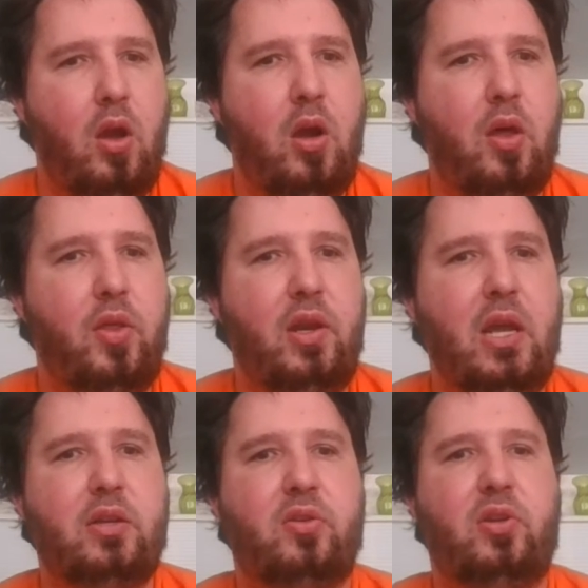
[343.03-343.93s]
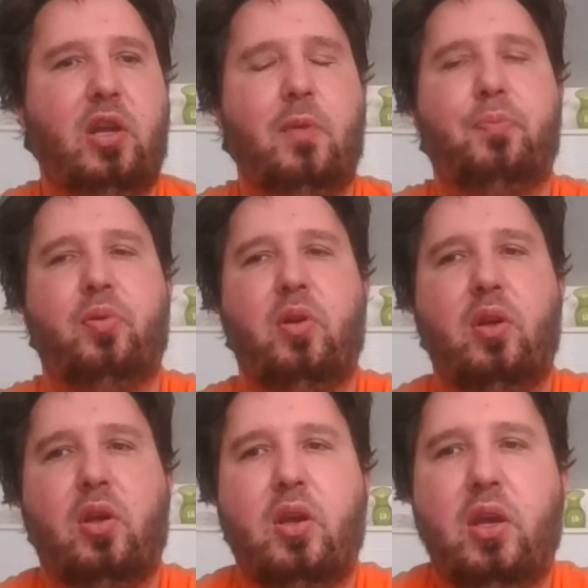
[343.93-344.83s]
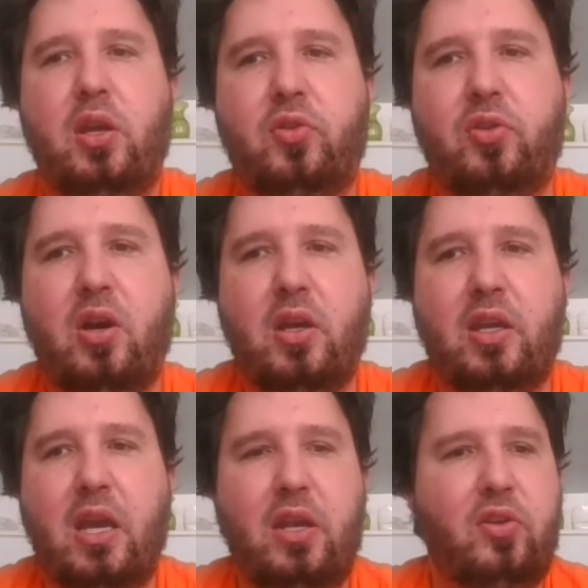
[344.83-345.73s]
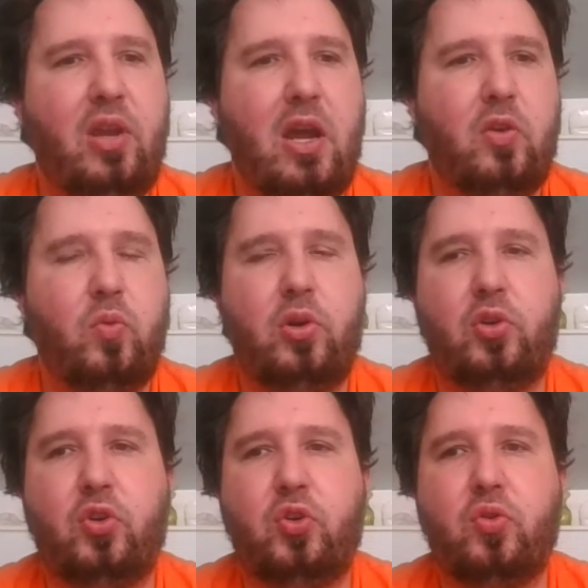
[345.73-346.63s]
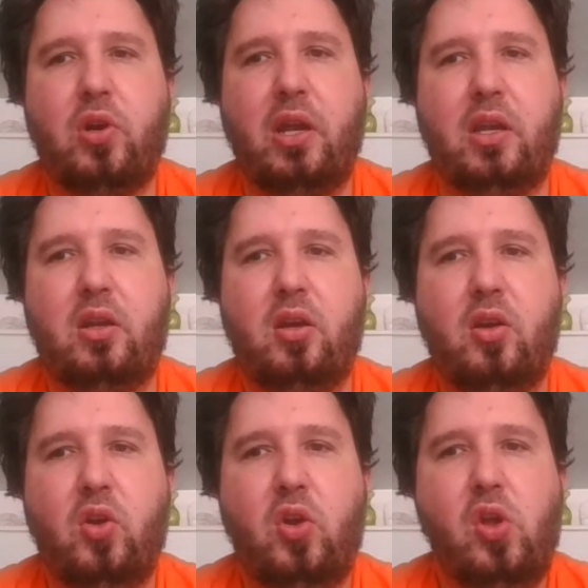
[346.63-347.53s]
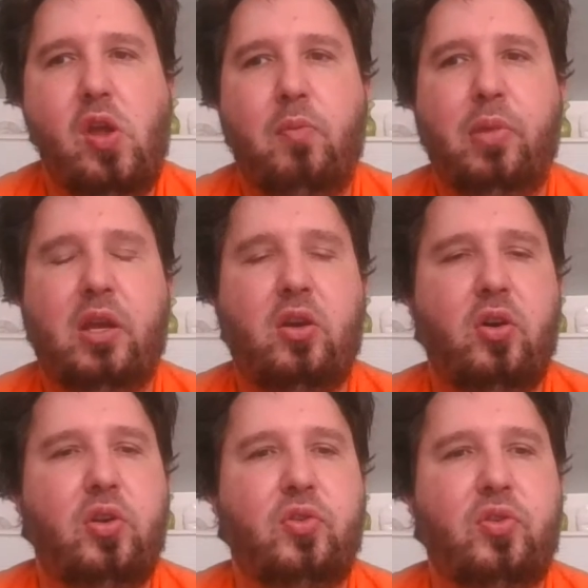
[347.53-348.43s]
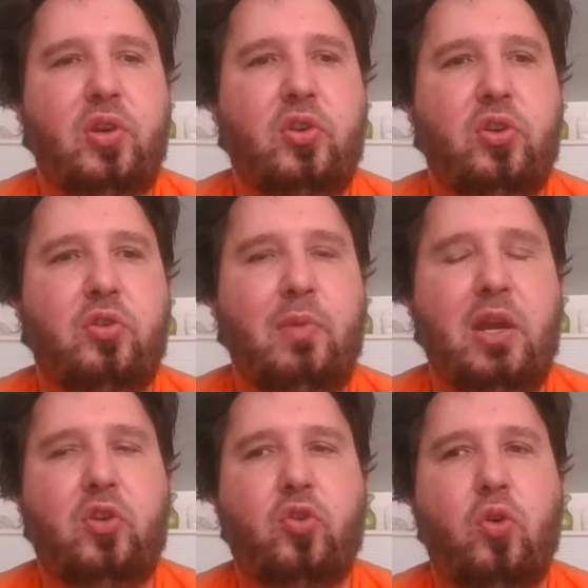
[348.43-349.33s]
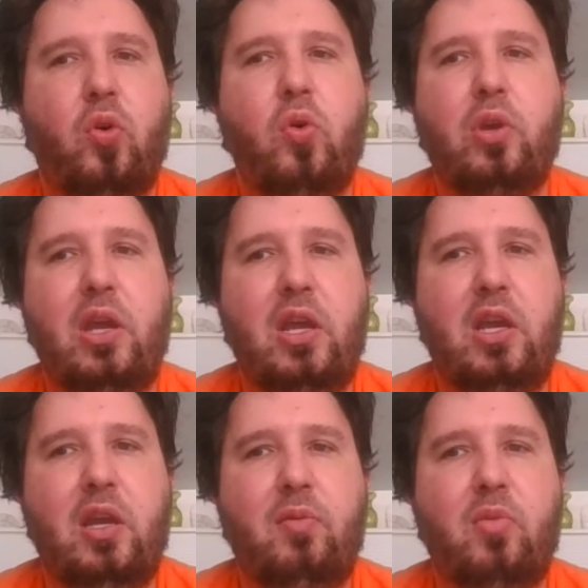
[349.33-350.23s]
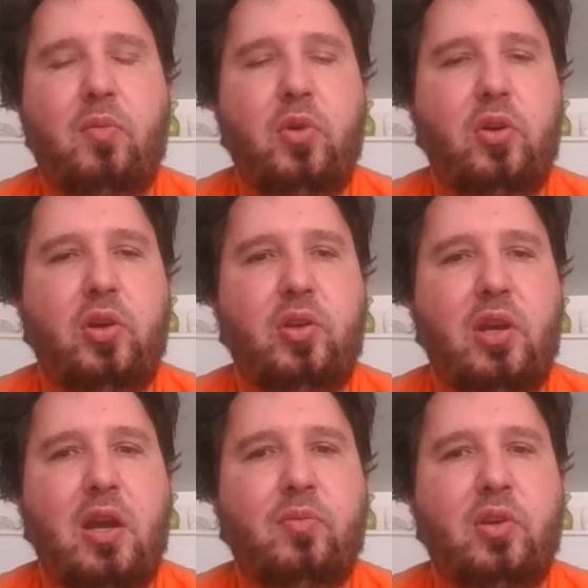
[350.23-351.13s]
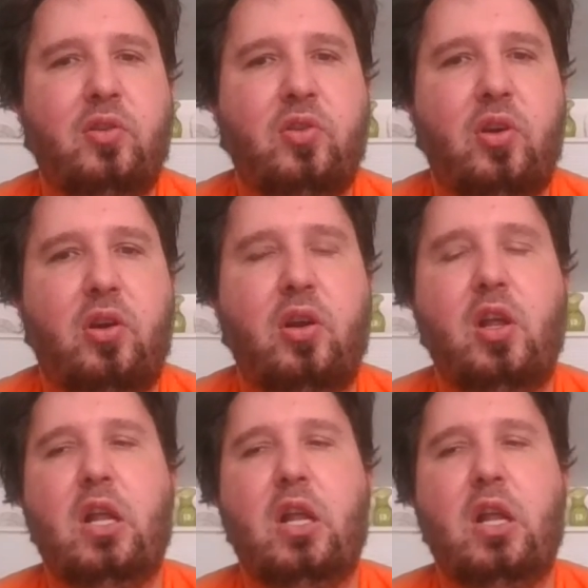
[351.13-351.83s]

The next tip is get downward strike because it just makes the whole game a million times easier.